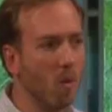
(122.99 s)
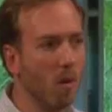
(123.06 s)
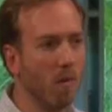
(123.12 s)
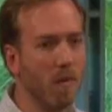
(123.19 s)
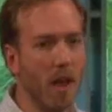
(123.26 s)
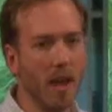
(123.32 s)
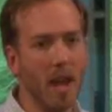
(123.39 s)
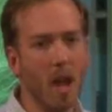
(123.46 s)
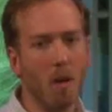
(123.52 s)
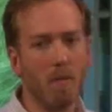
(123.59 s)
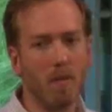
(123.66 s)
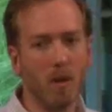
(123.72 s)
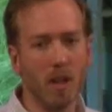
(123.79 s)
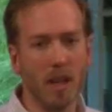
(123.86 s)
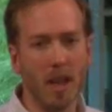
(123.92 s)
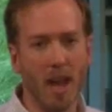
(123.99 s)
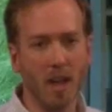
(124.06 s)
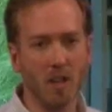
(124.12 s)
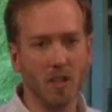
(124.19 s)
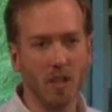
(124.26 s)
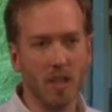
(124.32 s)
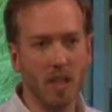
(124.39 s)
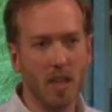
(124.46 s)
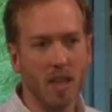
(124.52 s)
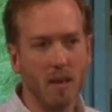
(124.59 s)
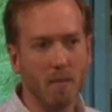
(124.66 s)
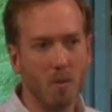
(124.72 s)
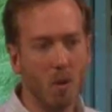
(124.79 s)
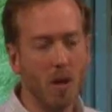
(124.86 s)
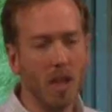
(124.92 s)
will find helpful in actually
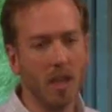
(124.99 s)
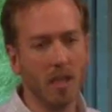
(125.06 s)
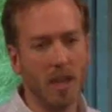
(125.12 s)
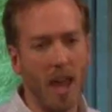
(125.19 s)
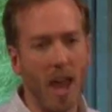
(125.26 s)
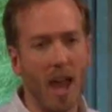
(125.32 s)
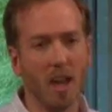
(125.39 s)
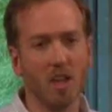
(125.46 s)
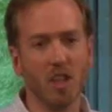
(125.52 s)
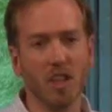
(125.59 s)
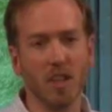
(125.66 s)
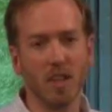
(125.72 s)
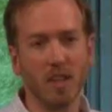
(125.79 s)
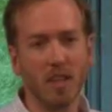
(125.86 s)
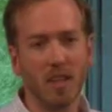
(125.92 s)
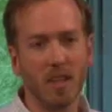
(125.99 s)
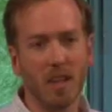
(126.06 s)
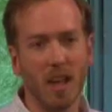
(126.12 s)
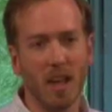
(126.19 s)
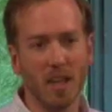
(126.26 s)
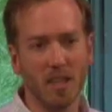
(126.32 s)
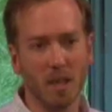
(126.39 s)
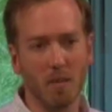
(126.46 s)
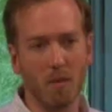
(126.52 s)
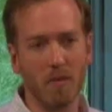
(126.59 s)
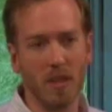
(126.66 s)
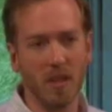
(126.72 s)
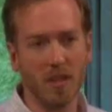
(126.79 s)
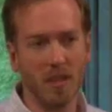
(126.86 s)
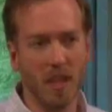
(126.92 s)
putting into action uh, some
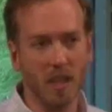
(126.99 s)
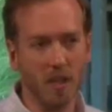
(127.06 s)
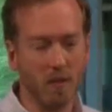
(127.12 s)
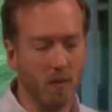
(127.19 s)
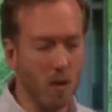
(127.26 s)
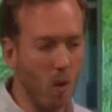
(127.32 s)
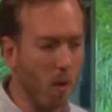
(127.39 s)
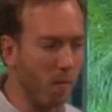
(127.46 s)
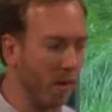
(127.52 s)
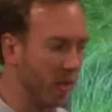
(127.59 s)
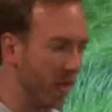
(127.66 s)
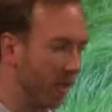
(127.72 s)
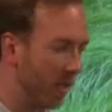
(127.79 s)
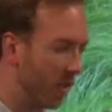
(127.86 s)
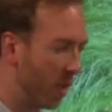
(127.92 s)
of these things for your business.